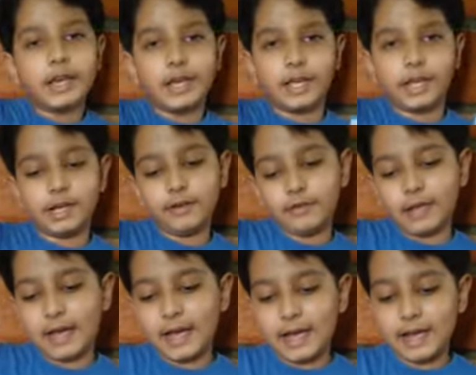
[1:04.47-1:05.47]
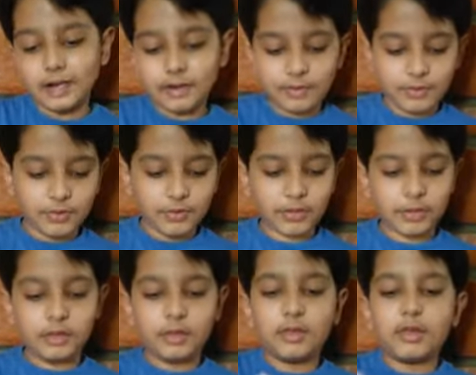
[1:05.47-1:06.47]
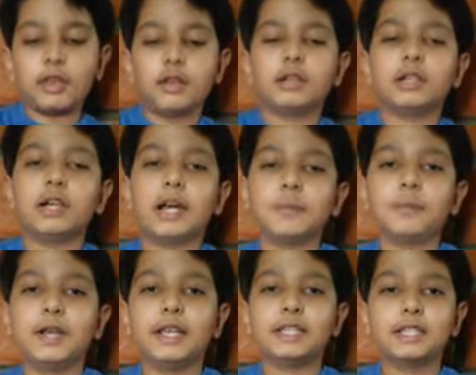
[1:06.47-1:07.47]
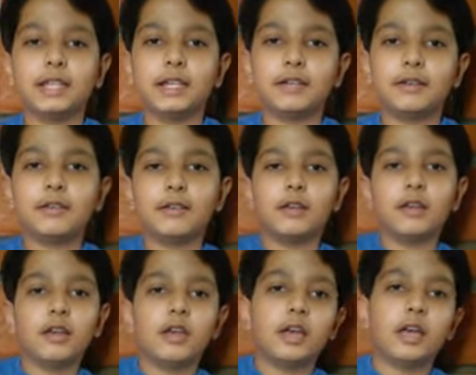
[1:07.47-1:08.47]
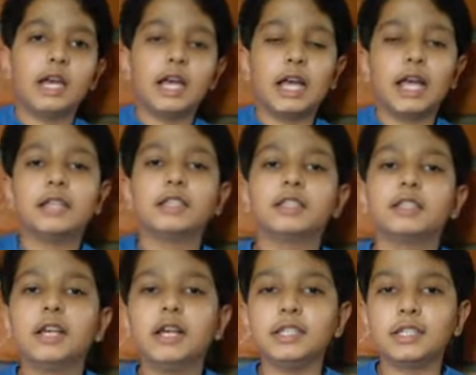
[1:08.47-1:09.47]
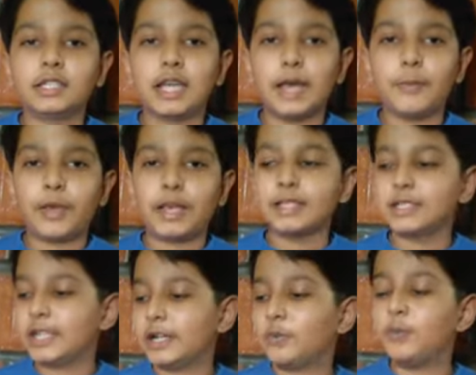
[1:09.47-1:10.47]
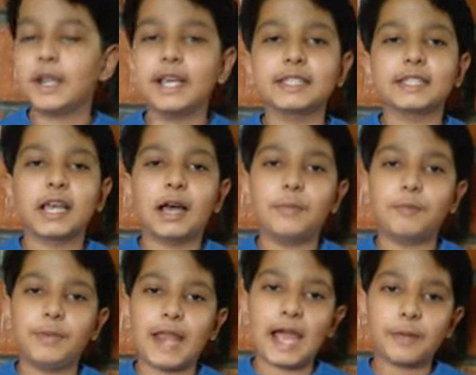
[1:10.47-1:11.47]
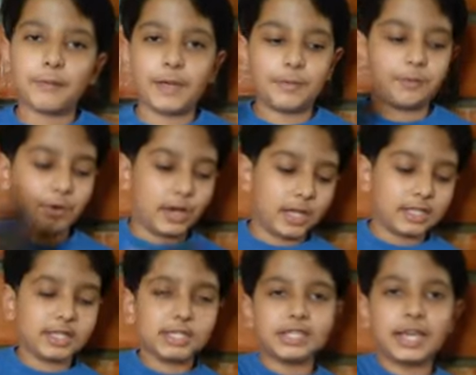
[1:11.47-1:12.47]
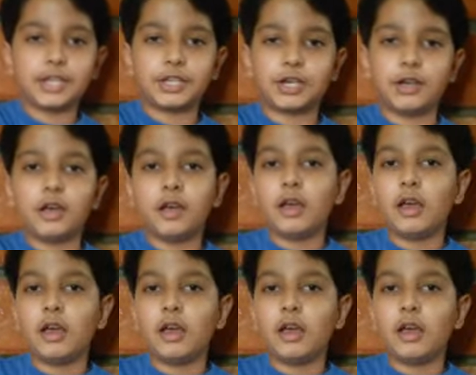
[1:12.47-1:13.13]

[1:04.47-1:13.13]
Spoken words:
here and cut place lid. The third step is that place a black paper at the center